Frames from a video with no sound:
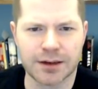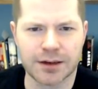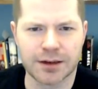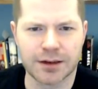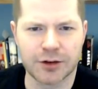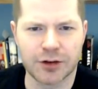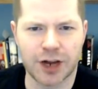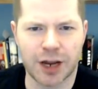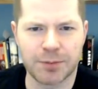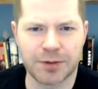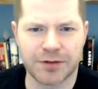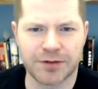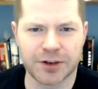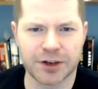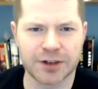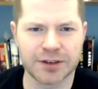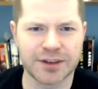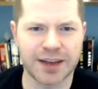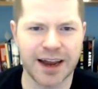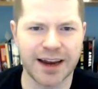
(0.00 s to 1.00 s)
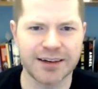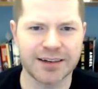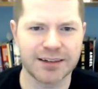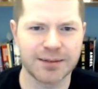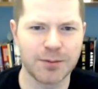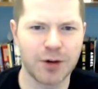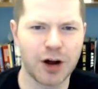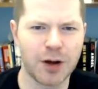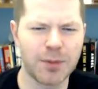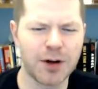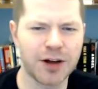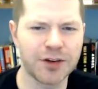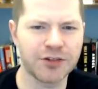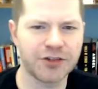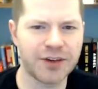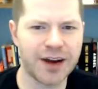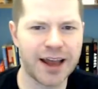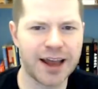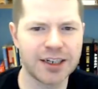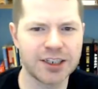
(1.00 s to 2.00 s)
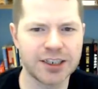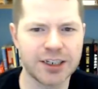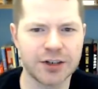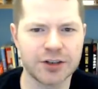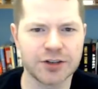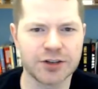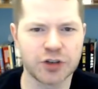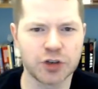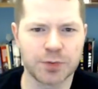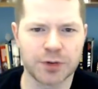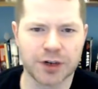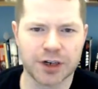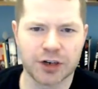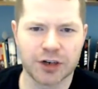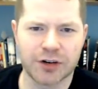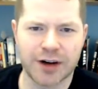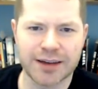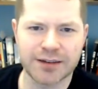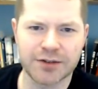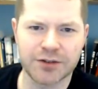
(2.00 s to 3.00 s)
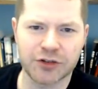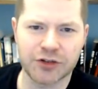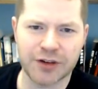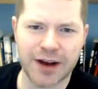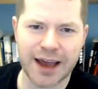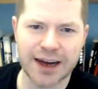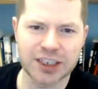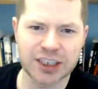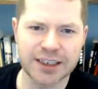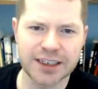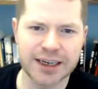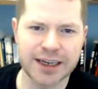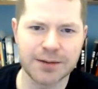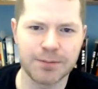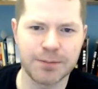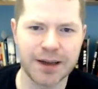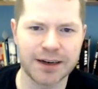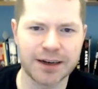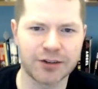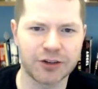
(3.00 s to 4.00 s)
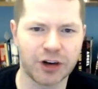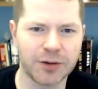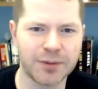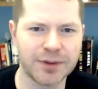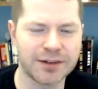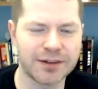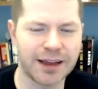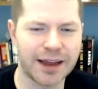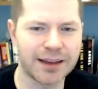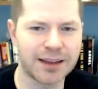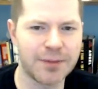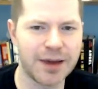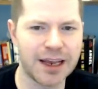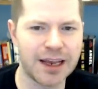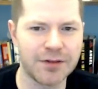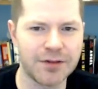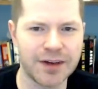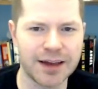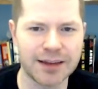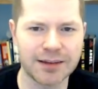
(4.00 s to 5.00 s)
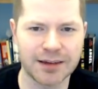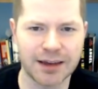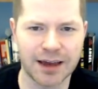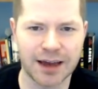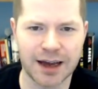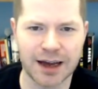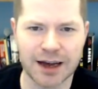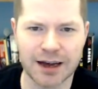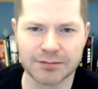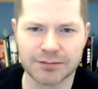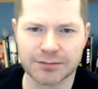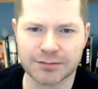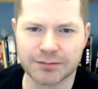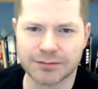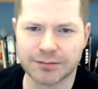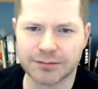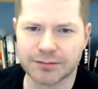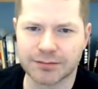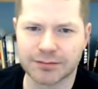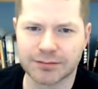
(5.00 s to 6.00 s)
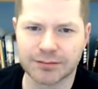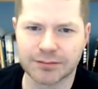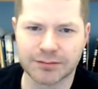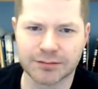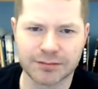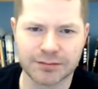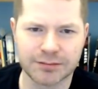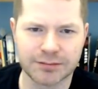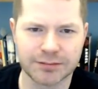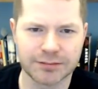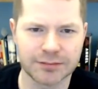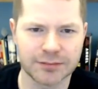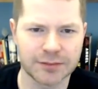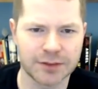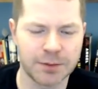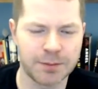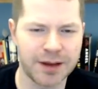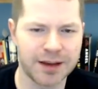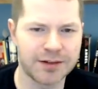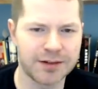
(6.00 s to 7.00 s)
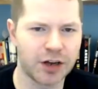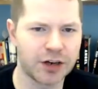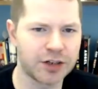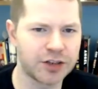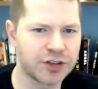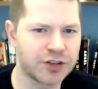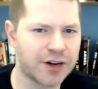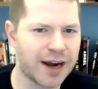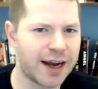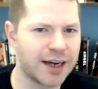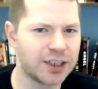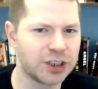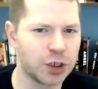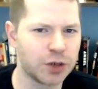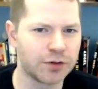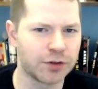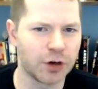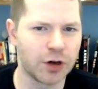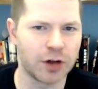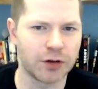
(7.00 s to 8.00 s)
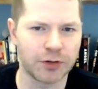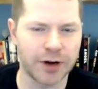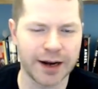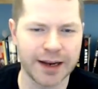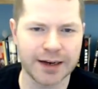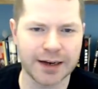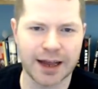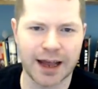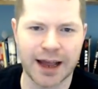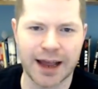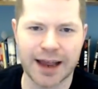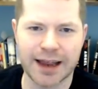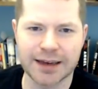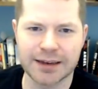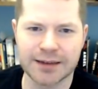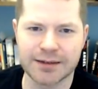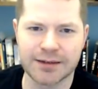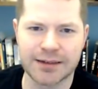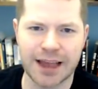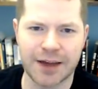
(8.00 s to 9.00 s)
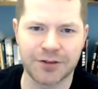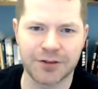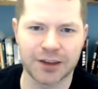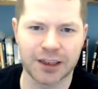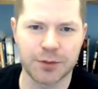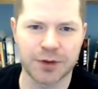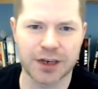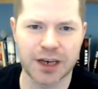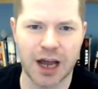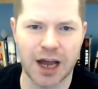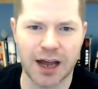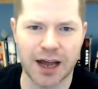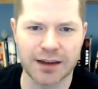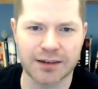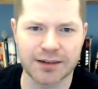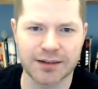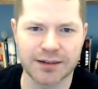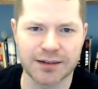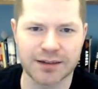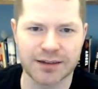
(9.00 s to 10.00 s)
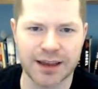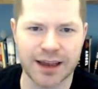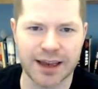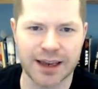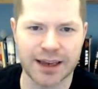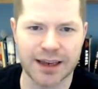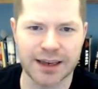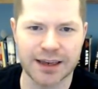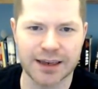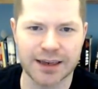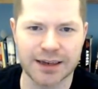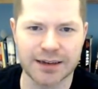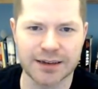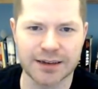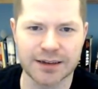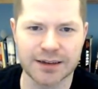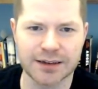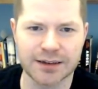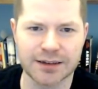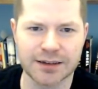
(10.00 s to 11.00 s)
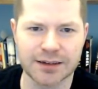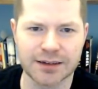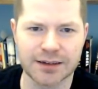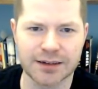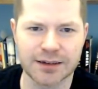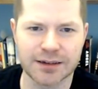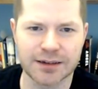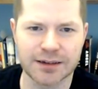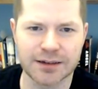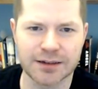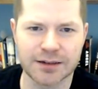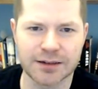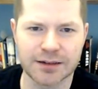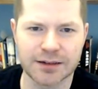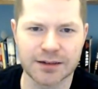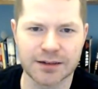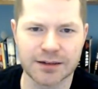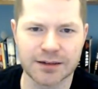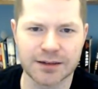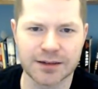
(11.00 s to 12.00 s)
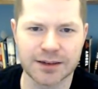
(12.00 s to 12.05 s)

Do I prefer tight small ball strategy or super aggressive strategy in big tournaments like the main event? Um, depends on your strategy overall, right? I definitely would not say De